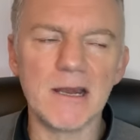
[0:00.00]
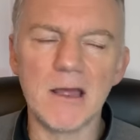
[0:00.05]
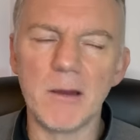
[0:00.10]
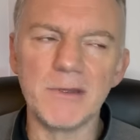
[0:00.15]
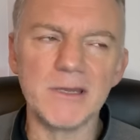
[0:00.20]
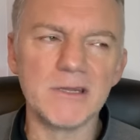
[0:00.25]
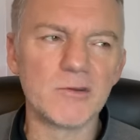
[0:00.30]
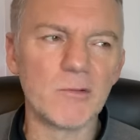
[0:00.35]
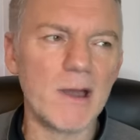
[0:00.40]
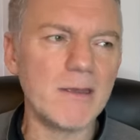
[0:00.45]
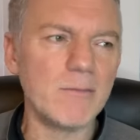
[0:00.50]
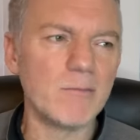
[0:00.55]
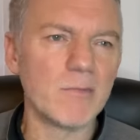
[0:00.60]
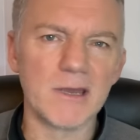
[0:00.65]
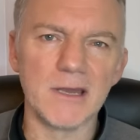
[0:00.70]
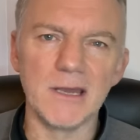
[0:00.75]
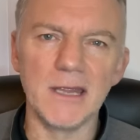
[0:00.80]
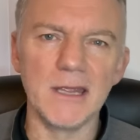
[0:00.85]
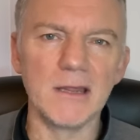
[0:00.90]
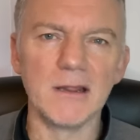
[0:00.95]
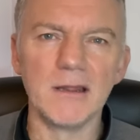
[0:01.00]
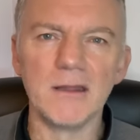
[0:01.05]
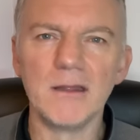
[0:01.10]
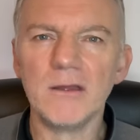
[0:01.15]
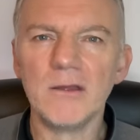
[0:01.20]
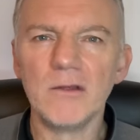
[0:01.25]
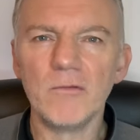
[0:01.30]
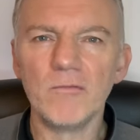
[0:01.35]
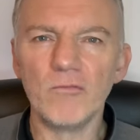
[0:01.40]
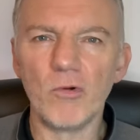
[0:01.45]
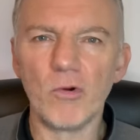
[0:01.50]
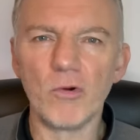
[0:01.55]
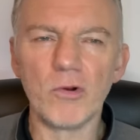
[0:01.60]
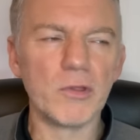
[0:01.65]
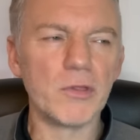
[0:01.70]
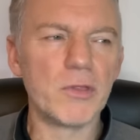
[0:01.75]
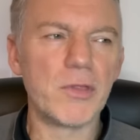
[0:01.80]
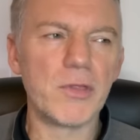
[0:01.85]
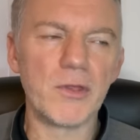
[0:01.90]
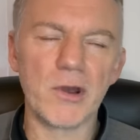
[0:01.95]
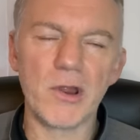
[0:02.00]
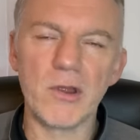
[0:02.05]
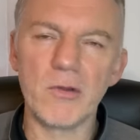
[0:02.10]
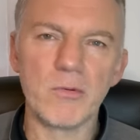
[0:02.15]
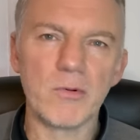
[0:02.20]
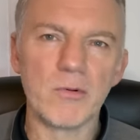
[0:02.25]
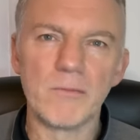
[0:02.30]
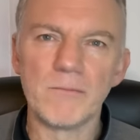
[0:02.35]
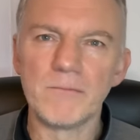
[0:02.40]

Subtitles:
I mean, Dwight McNeil running through.